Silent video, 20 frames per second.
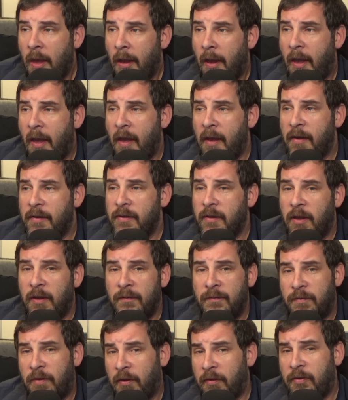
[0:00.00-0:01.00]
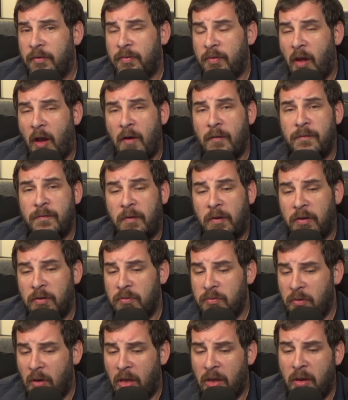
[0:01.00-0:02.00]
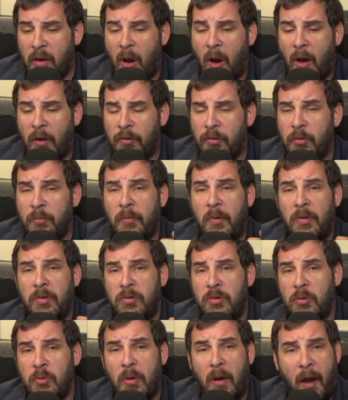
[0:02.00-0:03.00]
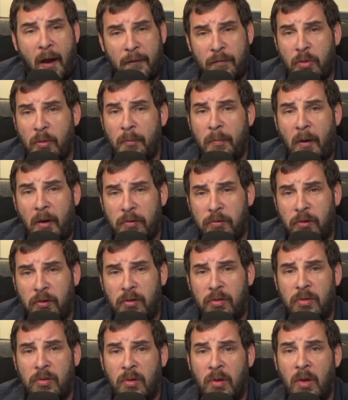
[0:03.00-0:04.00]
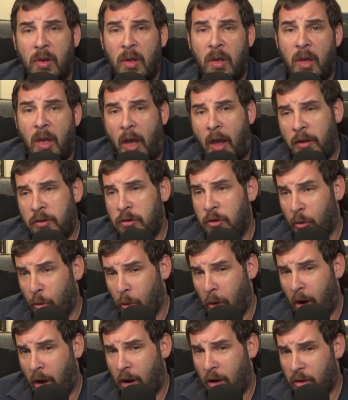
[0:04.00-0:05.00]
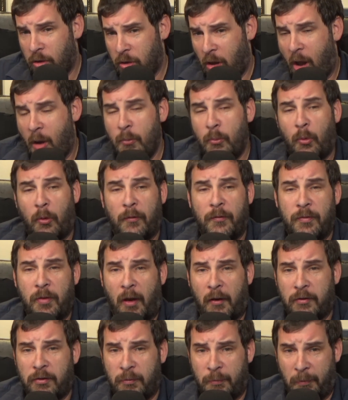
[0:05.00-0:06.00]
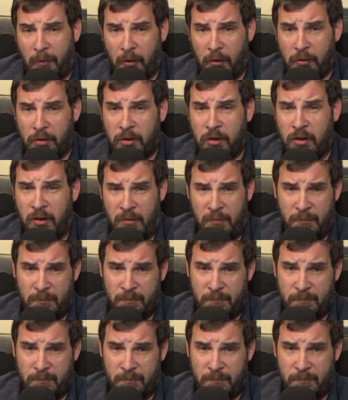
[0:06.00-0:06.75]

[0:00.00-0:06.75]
And if this stuff is really awesome and you have the budget and you want a lot more flexibility,